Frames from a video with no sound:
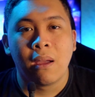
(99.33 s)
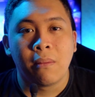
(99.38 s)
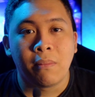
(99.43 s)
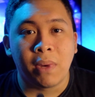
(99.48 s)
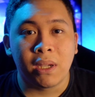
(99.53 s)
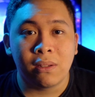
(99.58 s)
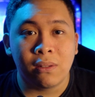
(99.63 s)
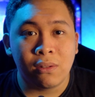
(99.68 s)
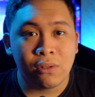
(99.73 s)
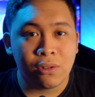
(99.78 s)

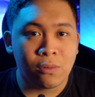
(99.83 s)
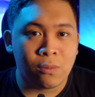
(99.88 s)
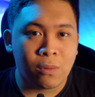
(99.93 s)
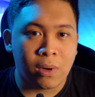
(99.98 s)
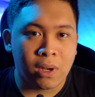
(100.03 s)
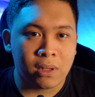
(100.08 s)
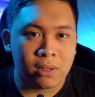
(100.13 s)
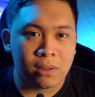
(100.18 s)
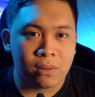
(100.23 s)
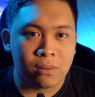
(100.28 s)
My solution
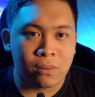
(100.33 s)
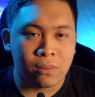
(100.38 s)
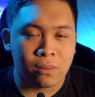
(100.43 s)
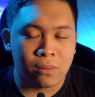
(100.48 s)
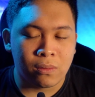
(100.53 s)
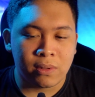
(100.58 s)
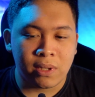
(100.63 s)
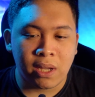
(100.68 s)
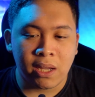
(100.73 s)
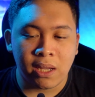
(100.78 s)
was
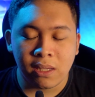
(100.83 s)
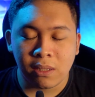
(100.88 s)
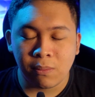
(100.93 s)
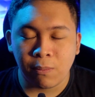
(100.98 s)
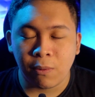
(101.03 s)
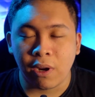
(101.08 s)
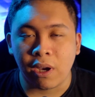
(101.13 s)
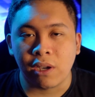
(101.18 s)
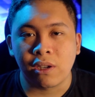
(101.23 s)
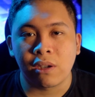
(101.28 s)
to take
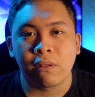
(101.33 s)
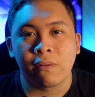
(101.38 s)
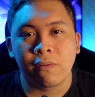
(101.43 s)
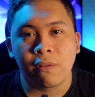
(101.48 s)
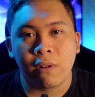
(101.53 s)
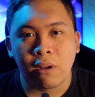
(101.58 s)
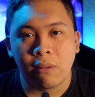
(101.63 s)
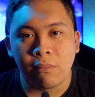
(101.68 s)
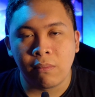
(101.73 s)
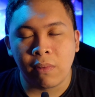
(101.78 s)
inspiration
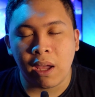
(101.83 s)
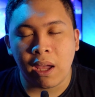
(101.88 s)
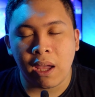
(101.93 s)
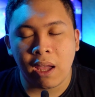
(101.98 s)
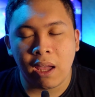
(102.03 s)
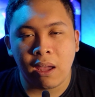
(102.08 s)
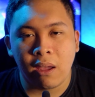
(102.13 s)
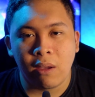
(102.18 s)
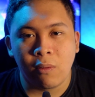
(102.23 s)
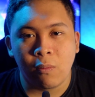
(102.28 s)
from
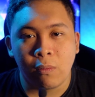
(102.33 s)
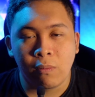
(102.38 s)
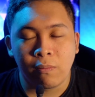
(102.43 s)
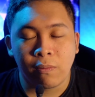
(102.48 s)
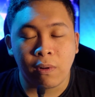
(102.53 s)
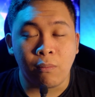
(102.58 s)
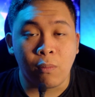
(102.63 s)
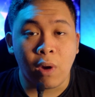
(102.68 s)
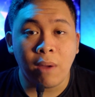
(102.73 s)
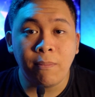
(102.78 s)

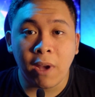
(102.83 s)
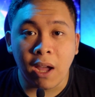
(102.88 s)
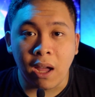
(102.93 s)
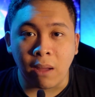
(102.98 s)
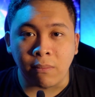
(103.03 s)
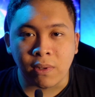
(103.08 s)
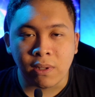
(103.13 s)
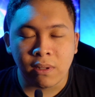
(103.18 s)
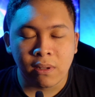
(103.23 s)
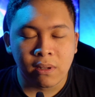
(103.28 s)

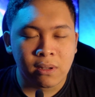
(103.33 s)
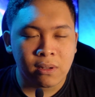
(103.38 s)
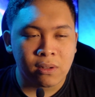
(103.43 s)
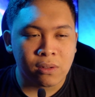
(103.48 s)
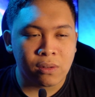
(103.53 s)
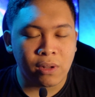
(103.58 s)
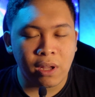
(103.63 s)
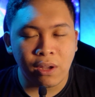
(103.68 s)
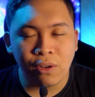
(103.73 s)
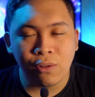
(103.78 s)
webcams.
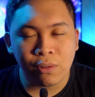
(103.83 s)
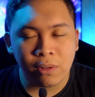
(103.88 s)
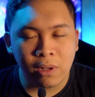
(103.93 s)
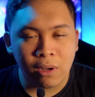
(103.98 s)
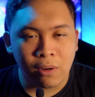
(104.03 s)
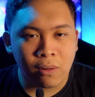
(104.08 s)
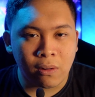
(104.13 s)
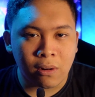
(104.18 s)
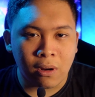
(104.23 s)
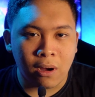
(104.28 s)
So they usually
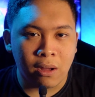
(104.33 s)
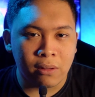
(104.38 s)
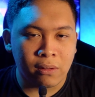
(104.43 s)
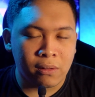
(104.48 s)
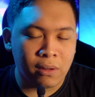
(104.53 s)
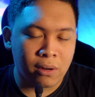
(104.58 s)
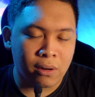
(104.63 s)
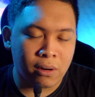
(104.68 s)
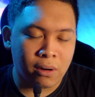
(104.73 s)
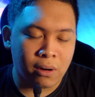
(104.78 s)
hook
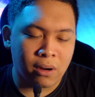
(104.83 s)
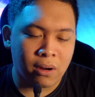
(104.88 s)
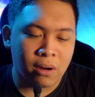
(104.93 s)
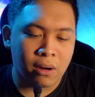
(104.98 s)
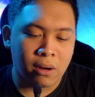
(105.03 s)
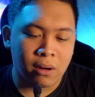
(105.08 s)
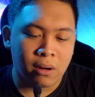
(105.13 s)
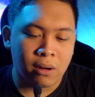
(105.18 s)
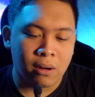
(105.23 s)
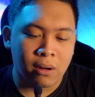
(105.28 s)
onto
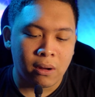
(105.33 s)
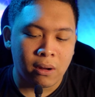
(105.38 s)
your